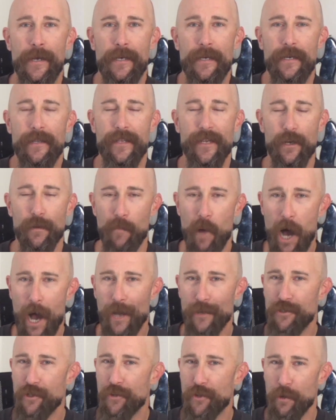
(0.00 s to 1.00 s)

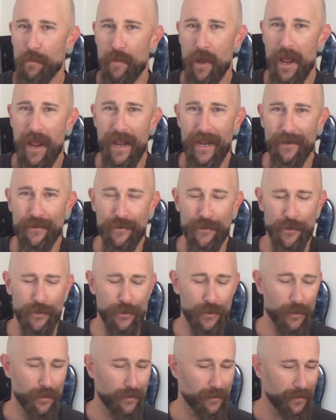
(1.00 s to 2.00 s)
homage that they're paying
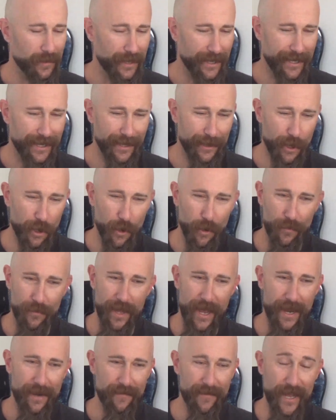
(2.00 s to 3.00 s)
to, you know,
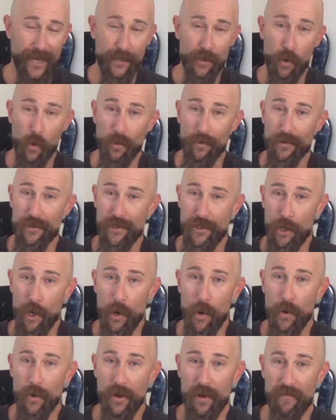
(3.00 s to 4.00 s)
that
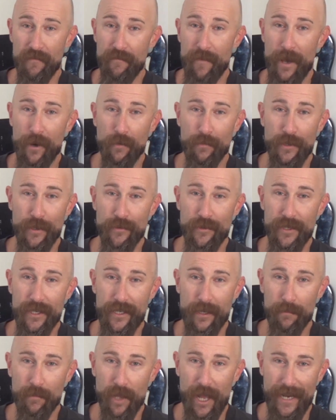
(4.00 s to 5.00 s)
cornerstone of metal music
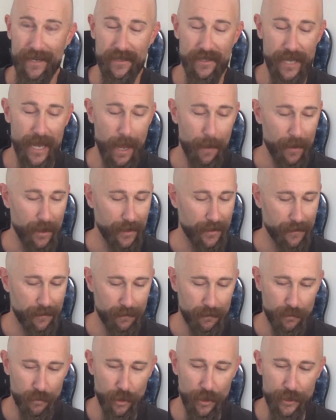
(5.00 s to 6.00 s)
and Black Sabbath,
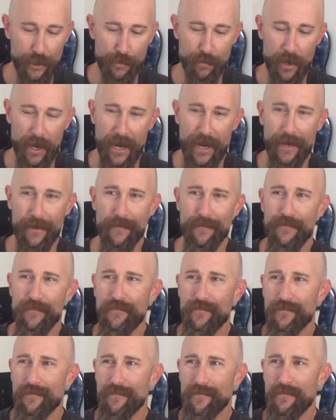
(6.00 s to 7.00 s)
British band.
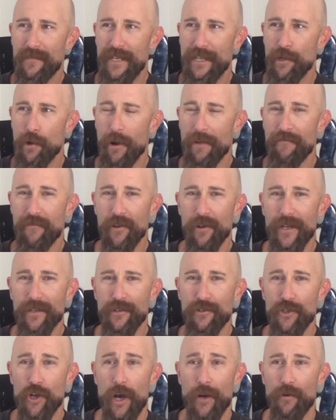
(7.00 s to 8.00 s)
I know I feel like the
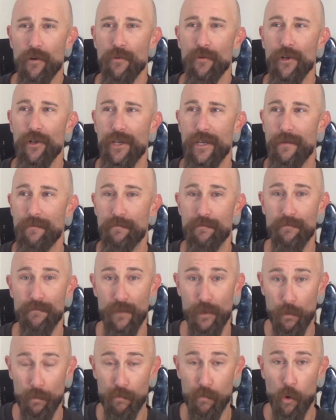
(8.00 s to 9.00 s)
genre really, you
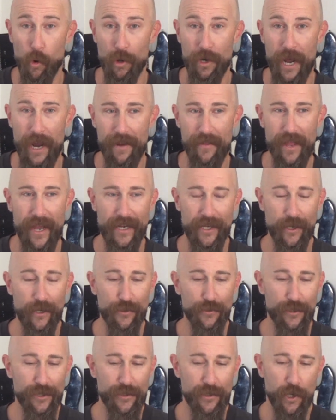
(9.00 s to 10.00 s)
know, born out of that
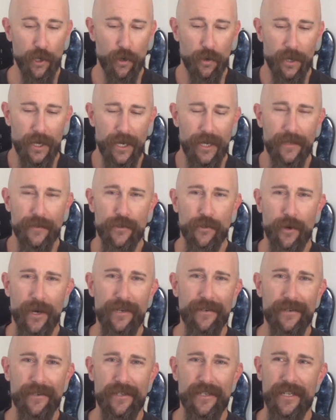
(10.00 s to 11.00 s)
country. So it's great
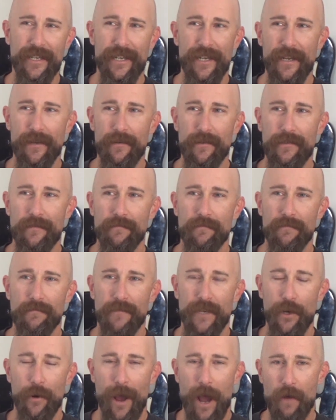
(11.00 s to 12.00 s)
to see,
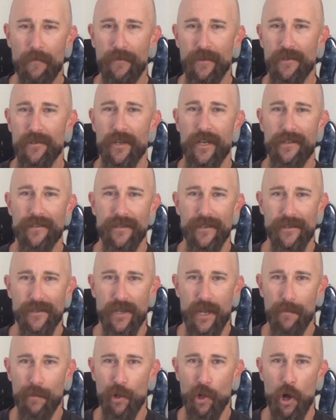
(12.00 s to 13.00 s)
you know, outfits like this
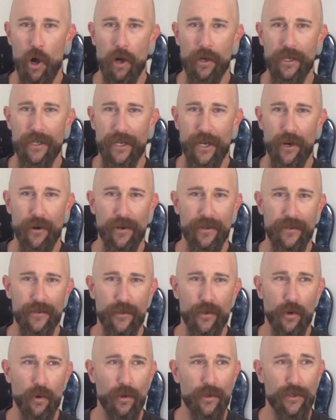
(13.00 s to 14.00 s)
come along and carry the
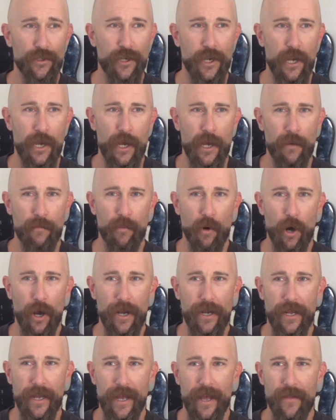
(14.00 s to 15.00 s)
torch.
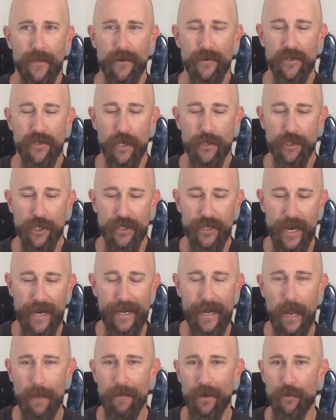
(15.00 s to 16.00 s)
But there's such a
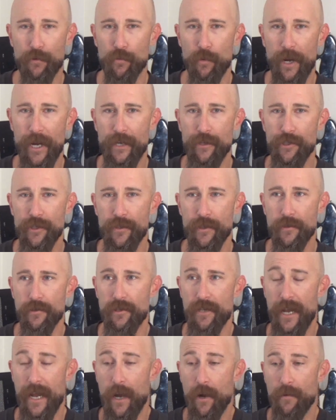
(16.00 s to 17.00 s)
dynamic range in their
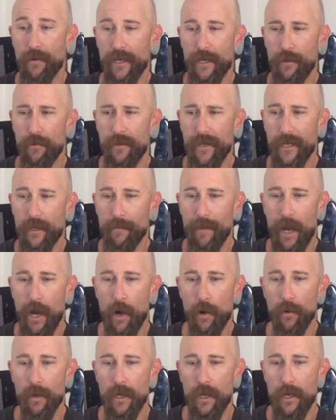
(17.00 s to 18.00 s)
sound. And you think
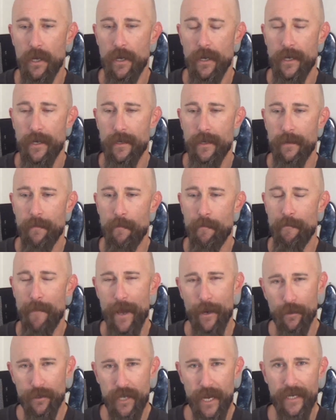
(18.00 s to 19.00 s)
about
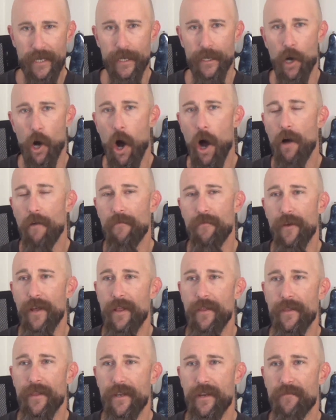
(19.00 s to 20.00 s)
metal taking off
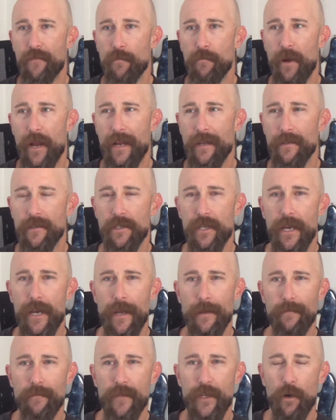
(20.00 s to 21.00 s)
and the different bands
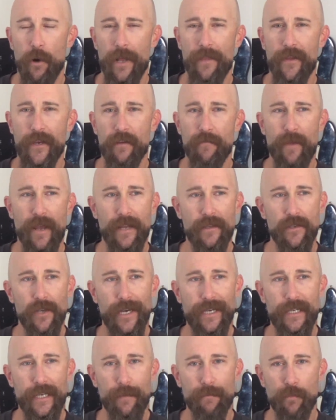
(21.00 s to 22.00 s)
that, you know, I think of bands
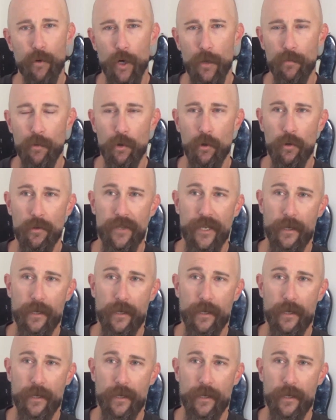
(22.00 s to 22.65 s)
like Deep Purple, I think of